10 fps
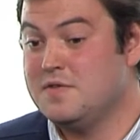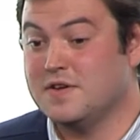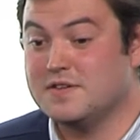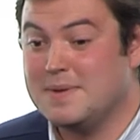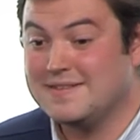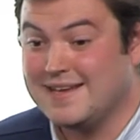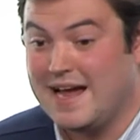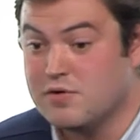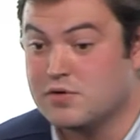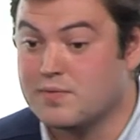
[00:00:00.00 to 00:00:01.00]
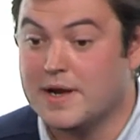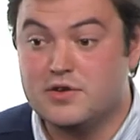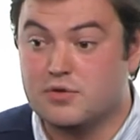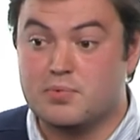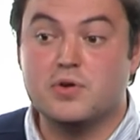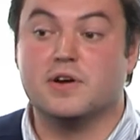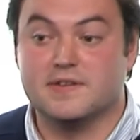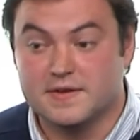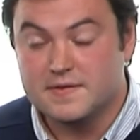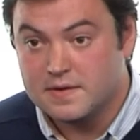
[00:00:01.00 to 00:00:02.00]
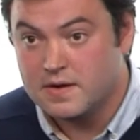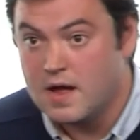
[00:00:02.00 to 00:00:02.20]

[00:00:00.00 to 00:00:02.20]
fundamentally how great your product is.